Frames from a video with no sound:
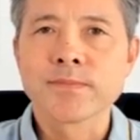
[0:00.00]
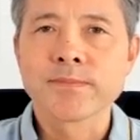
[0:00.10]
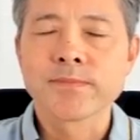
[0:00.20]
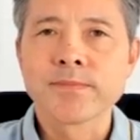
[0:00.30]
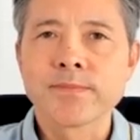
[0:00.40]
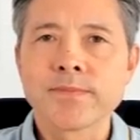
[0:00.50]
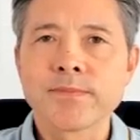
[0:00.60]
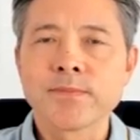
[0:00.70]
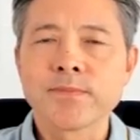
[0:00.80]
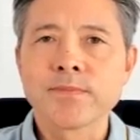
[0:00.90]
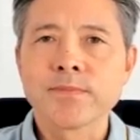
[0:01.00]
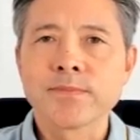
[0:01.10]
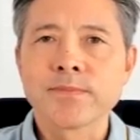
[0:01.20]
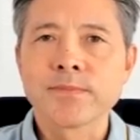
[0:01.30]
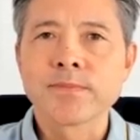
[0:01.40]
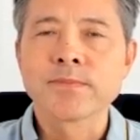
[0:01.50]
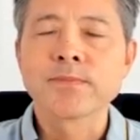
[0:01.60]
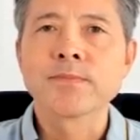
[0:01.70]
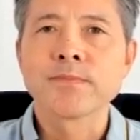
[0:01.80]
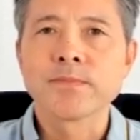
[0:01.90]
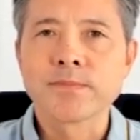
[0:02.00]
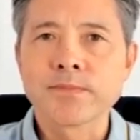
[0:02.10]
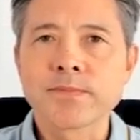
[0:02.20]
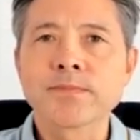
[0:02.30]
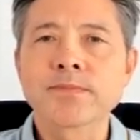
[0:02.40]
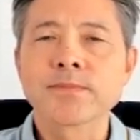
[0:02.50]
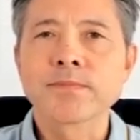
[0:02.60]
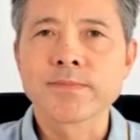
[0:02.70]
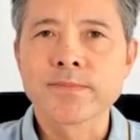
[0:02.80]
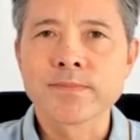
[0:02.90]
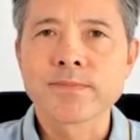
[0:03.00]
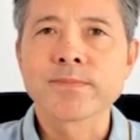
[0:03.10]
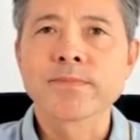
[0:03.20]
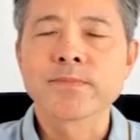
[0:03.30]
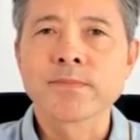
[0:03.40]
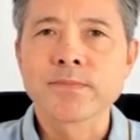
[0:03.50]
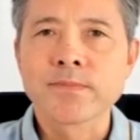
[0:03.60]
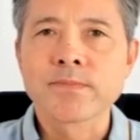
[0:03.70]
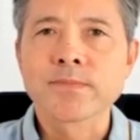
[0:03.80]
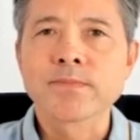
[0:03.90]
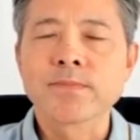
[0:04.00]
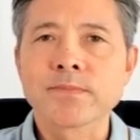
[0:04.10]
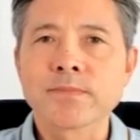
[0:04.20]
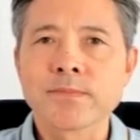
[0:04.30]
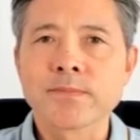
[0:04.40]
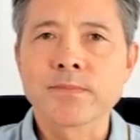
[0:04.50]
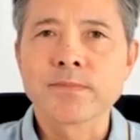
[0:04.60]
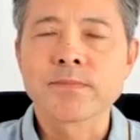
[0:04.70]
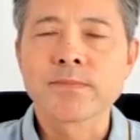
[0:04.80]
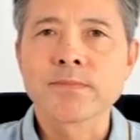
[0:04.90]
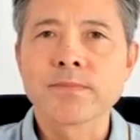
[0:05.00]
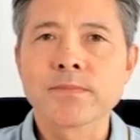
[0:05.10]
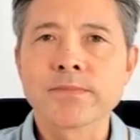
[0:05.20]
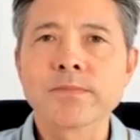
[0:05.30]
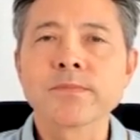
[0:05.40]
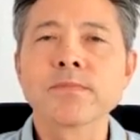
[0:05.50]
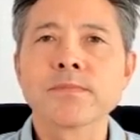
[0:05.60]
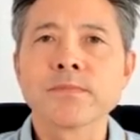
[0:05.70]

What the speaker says: (silent)